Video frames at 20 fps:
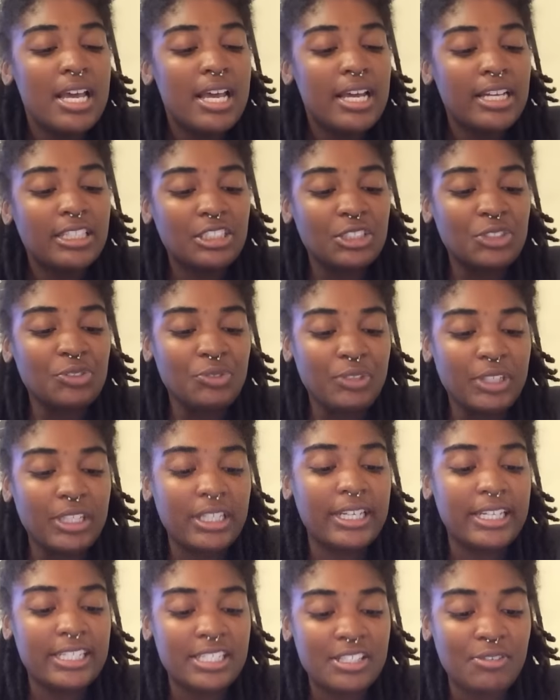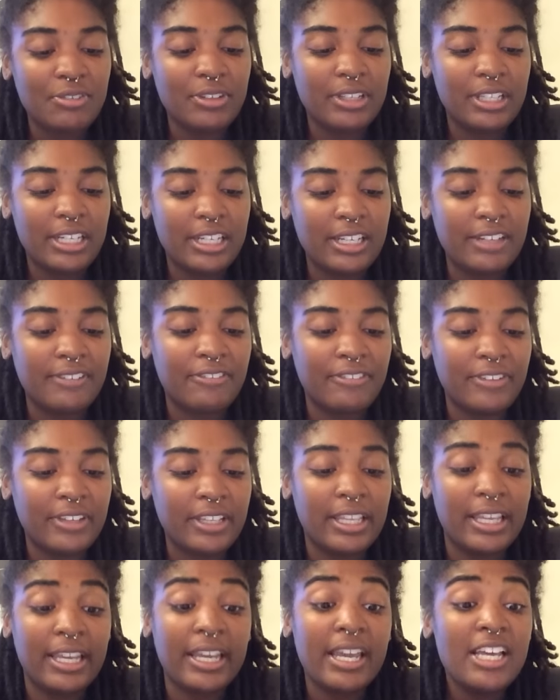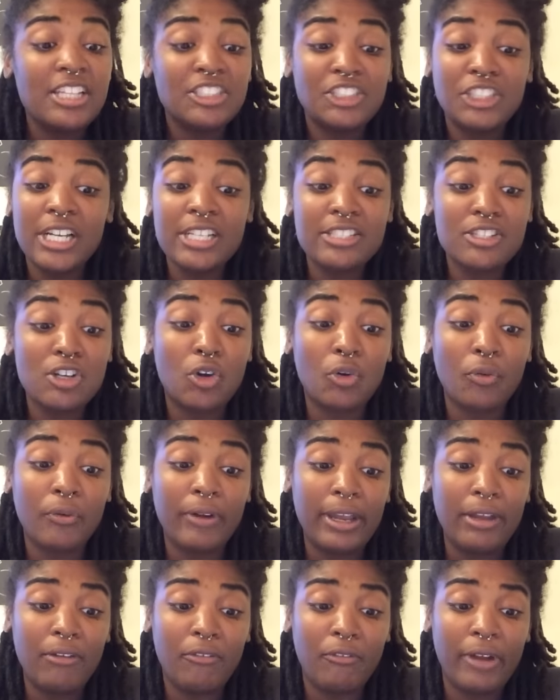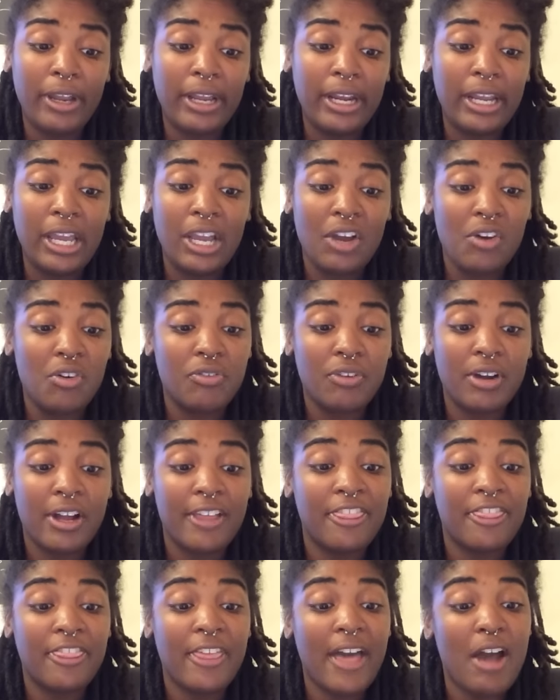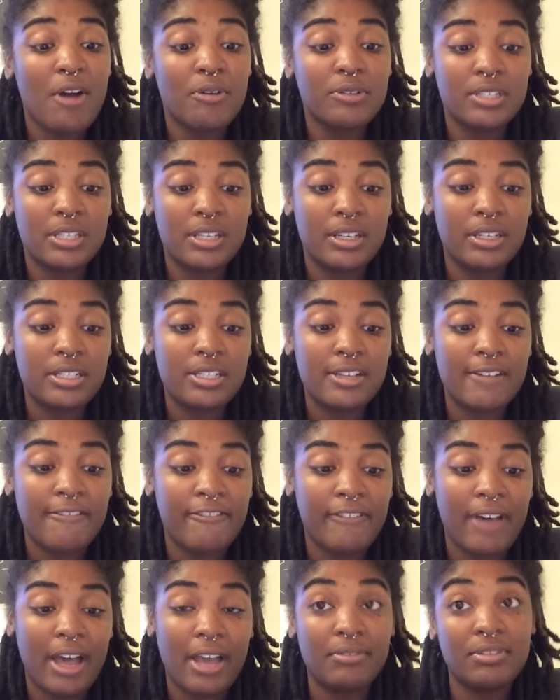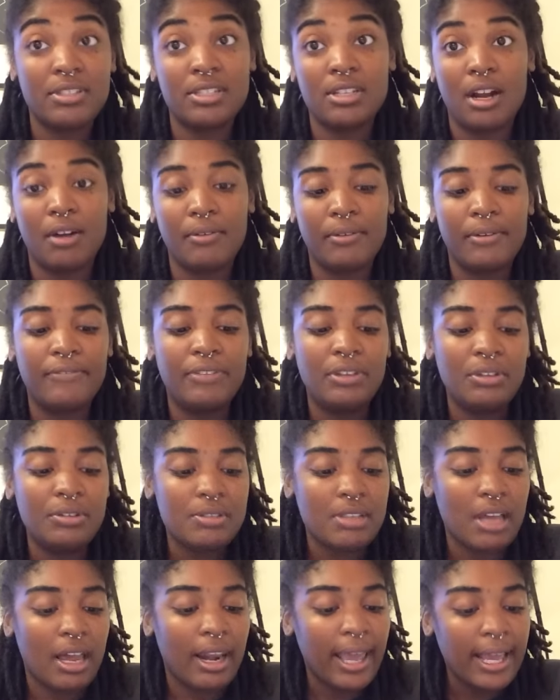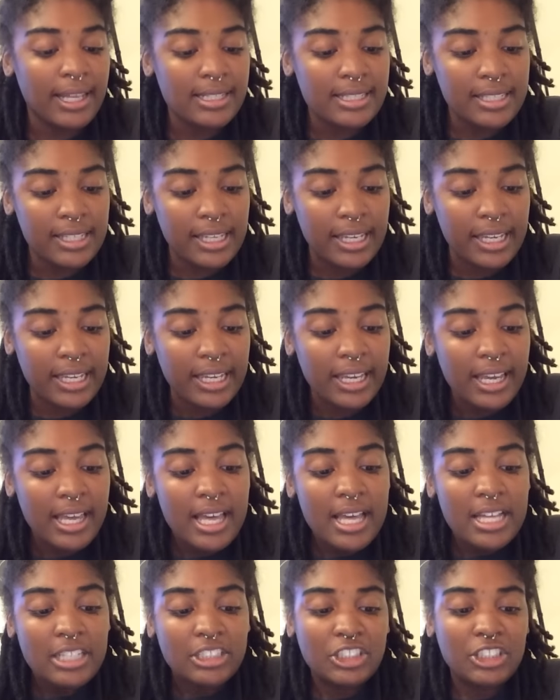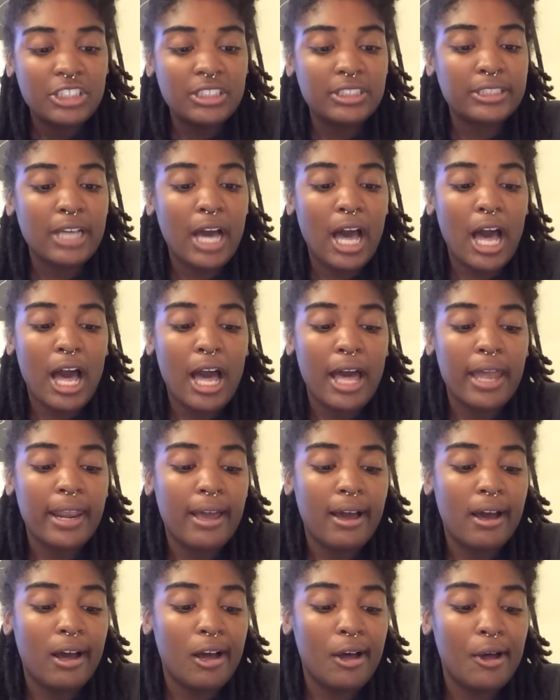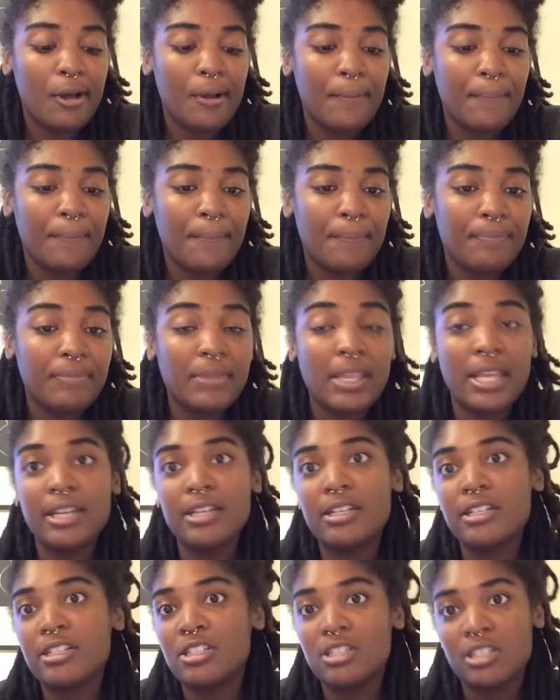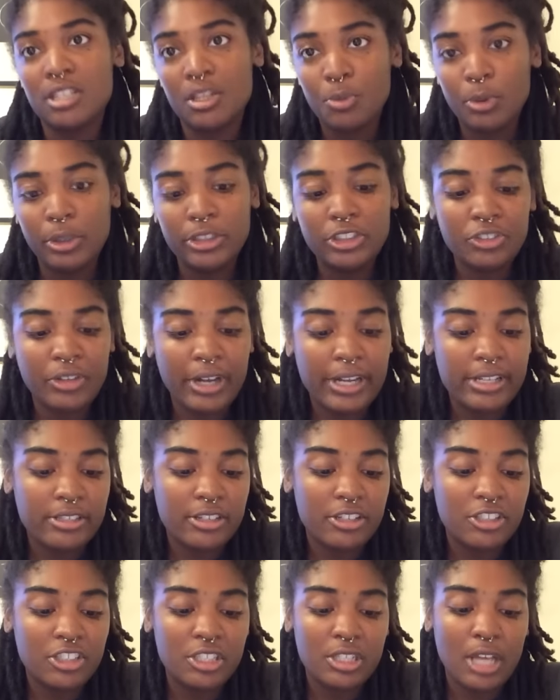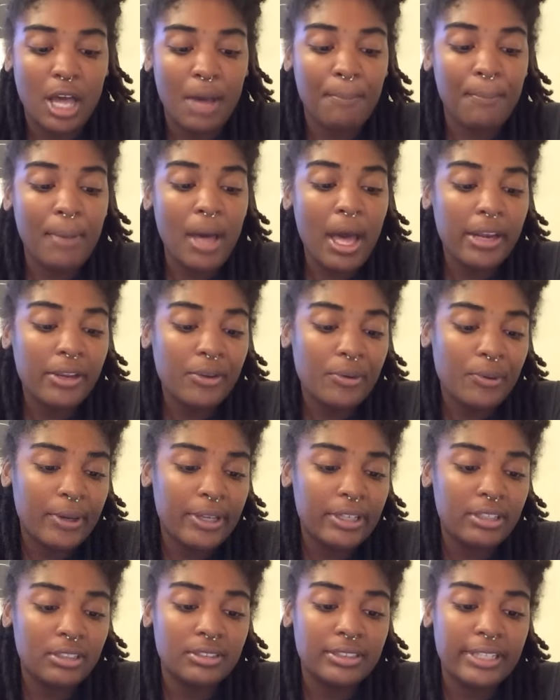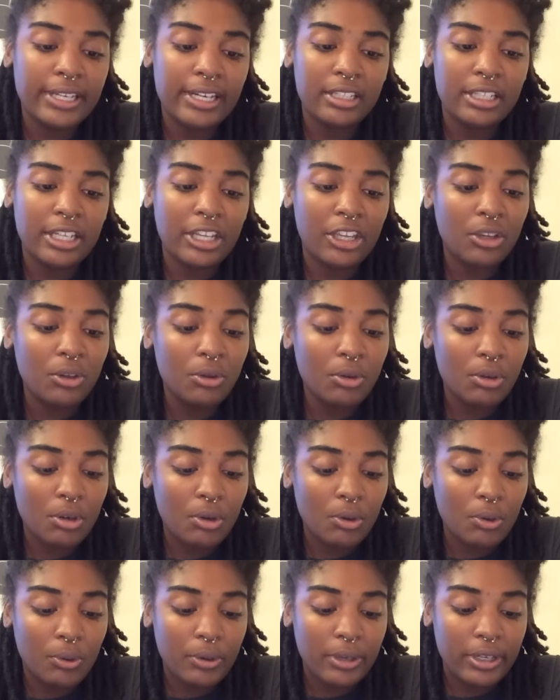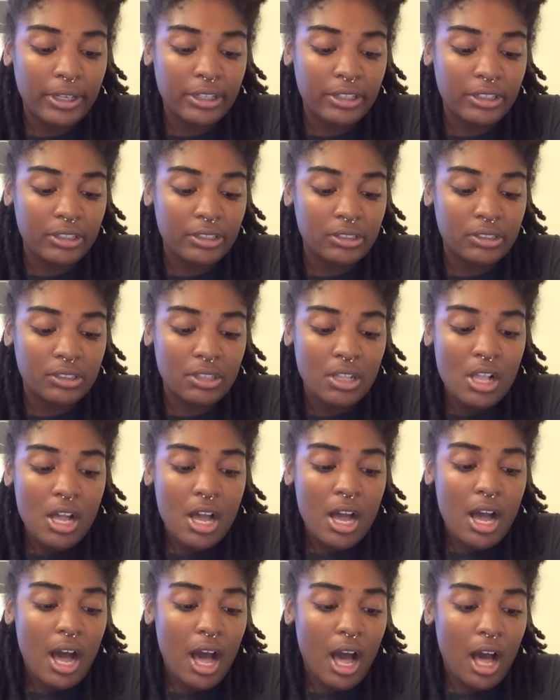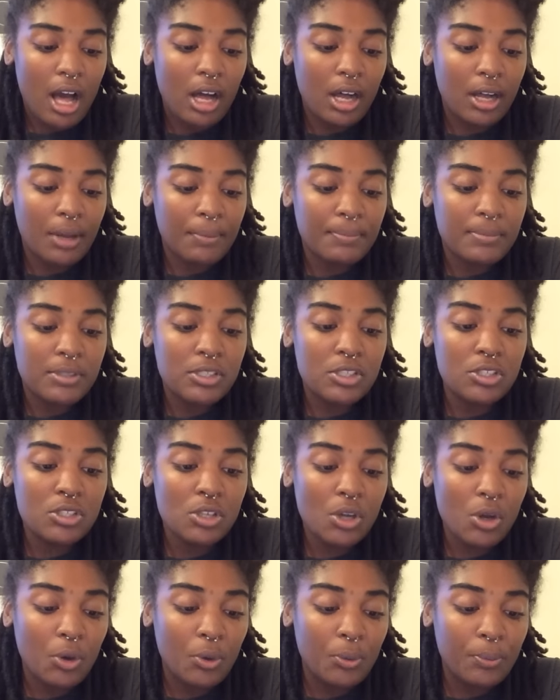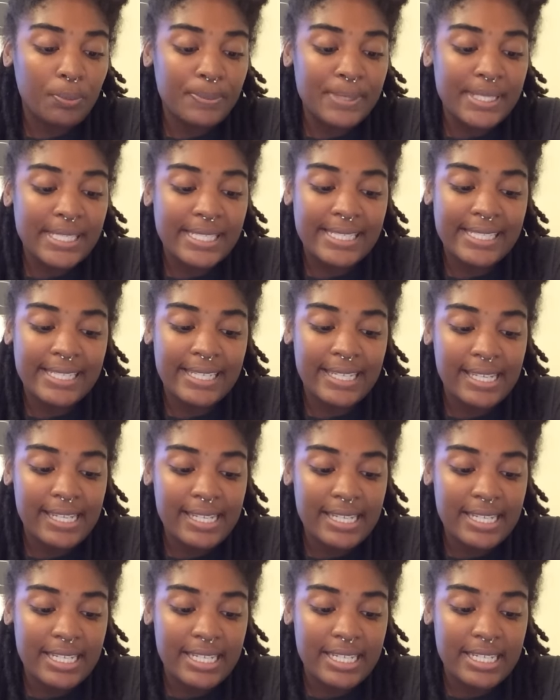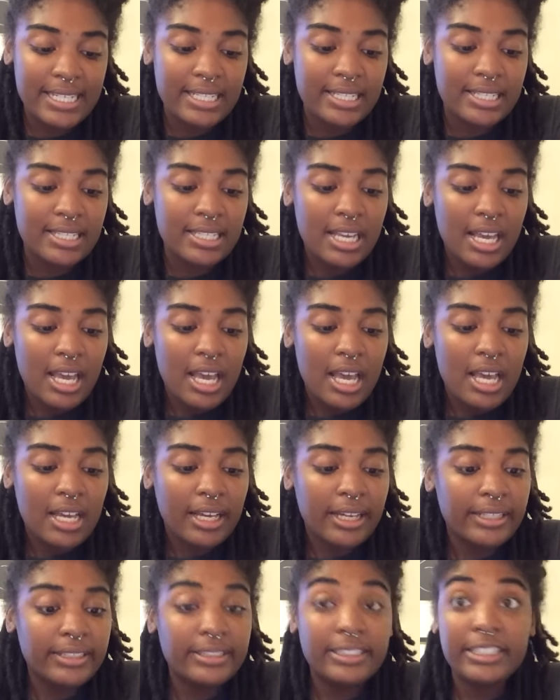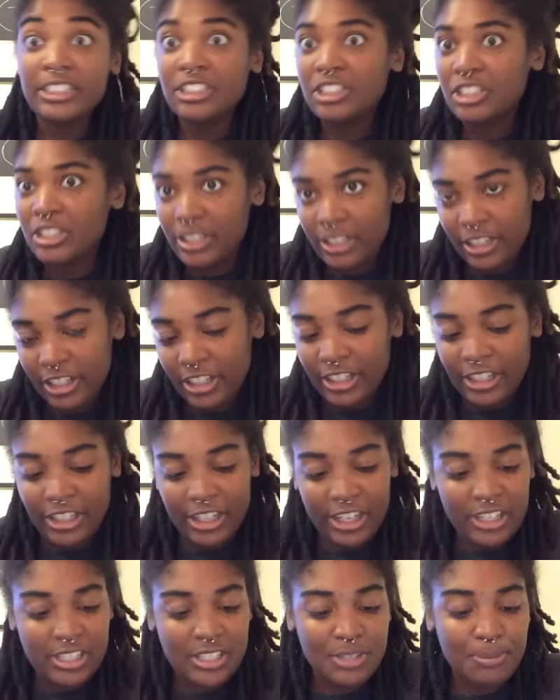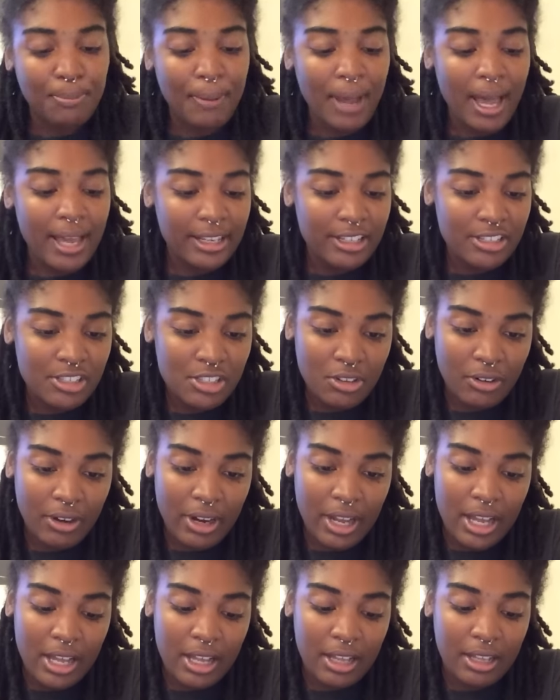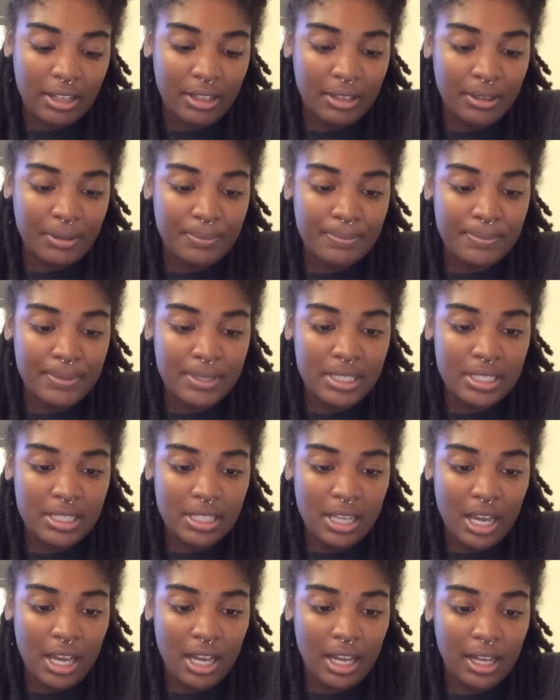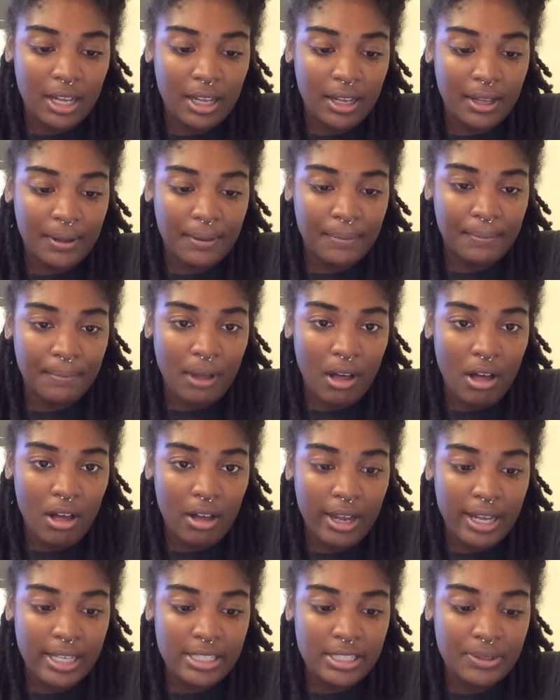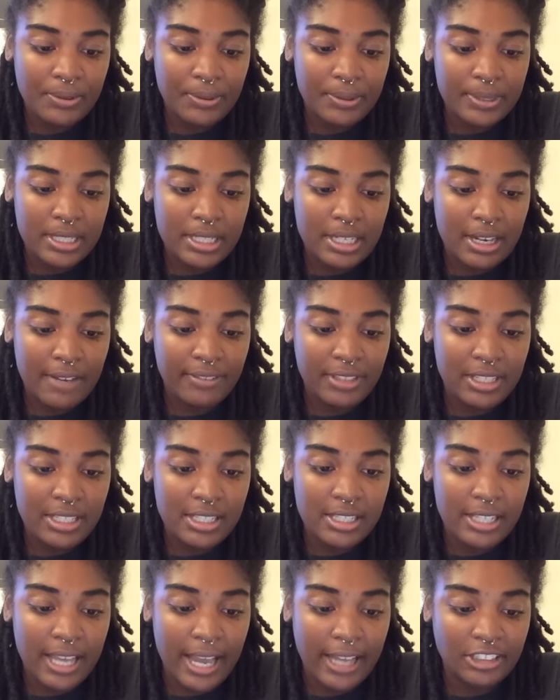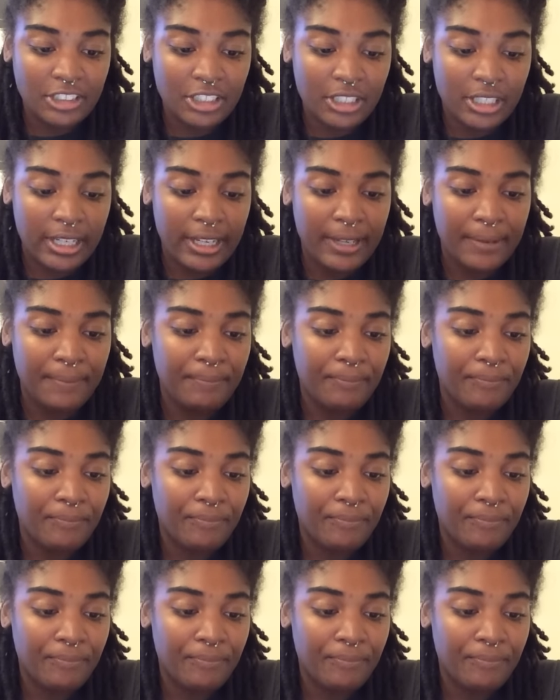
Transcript: And just really, it's a really good feeling. She has a great rating, over a thousand five star reviews on Etsy. She's got, um, in addition to the moisturizer, she's got body oil, nail and cuticle oil, um, soaps, teas conditioners, body scrubs, um, all kinds of cool stuff. This is actually